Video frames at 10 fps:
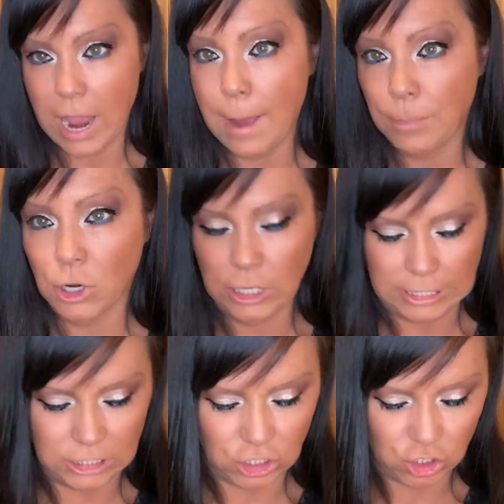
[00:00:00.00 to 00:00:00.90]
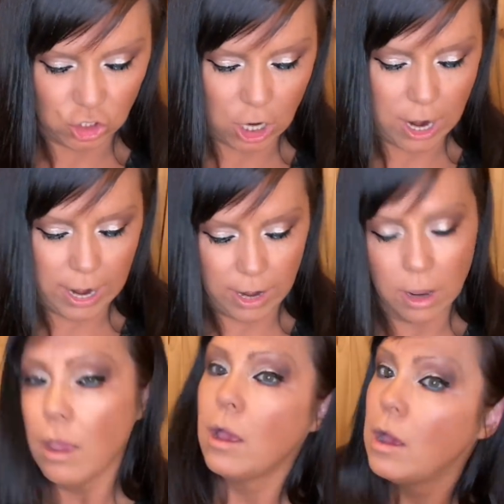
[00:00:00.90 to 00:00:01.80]
upper lids to dry.
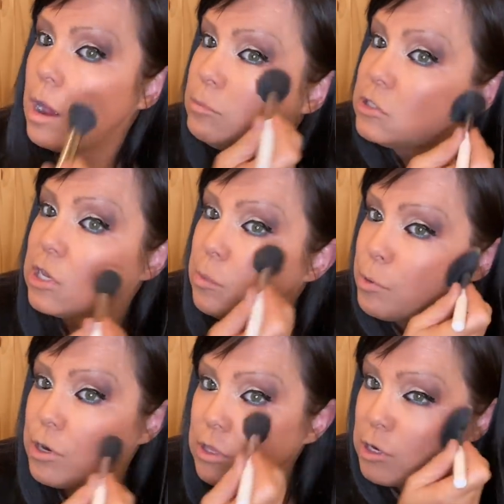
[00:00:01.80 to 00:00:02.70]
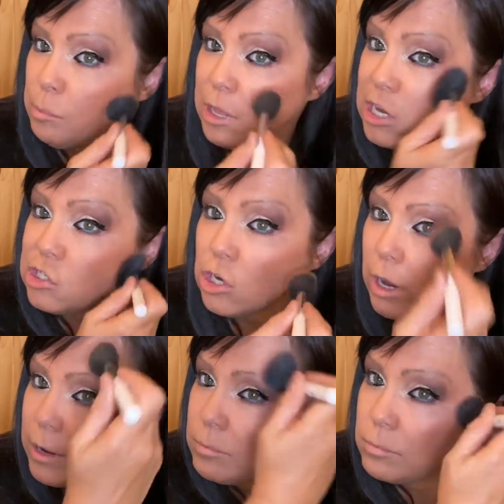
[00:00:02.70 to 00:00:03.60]
I'm just gonna put a little blush
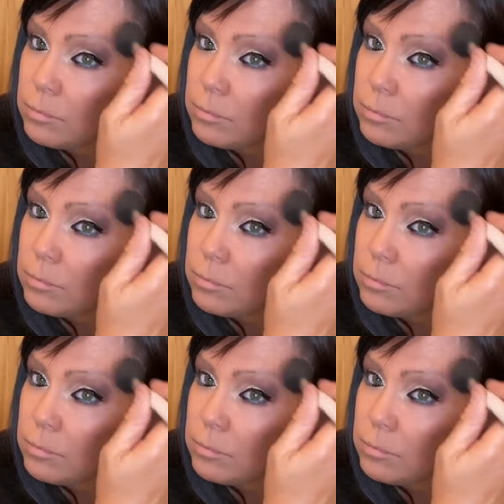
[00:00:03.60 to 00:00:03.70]
on.